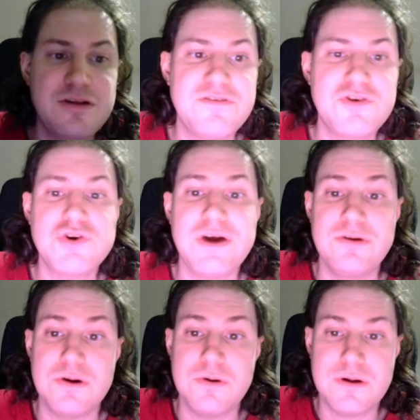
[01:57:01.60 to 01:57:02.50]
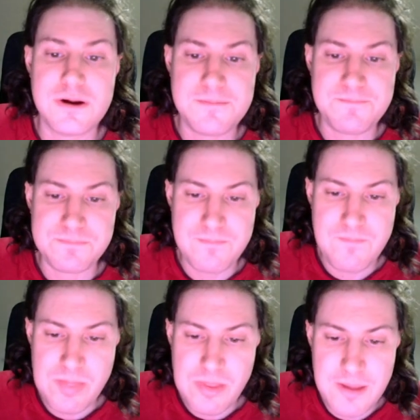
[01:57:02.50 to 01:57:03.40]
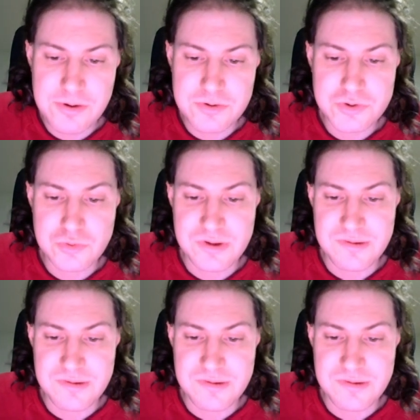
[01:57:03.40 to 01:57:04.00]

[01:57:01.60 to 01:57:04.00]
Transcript: future? I don't know. I'm going to try to do a